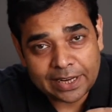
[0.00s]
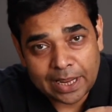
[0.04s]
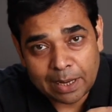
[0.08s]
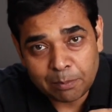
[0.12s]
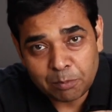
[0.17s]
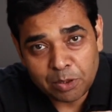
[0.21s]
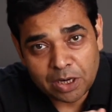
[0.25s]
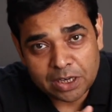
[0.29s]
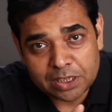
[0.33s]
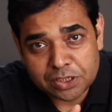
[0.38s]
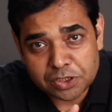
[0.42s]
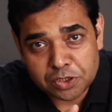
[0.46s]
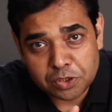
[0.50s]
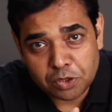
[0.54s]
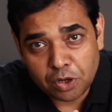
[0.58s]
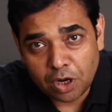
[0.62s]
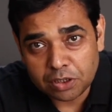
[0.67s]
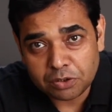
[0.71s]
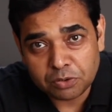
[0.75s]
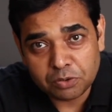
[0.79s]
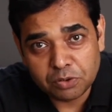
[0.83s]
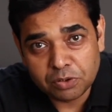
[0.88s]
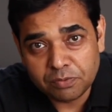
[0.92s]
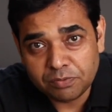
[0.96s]
camera is
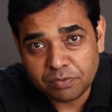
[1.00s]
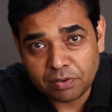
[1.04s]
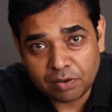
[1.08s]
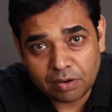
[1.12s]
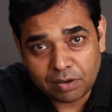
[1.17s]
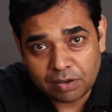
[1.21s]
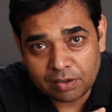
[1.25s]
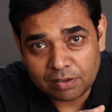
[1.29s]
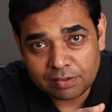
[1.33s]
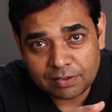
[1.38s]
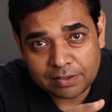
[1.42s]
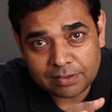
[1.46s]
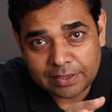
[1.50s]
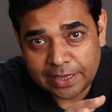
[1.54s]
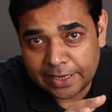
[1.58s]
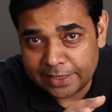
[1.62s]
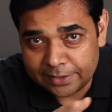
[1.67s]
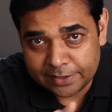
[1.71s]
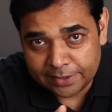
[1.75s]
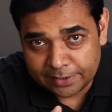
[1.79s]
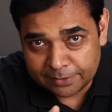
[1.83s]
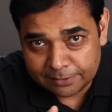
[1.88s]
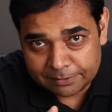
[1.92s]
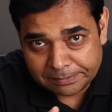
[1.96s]
not good for
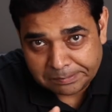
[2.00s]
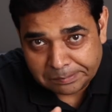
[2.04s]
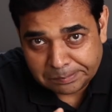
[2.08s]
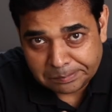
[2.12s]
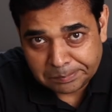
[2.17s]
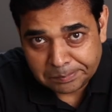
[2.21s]
anything.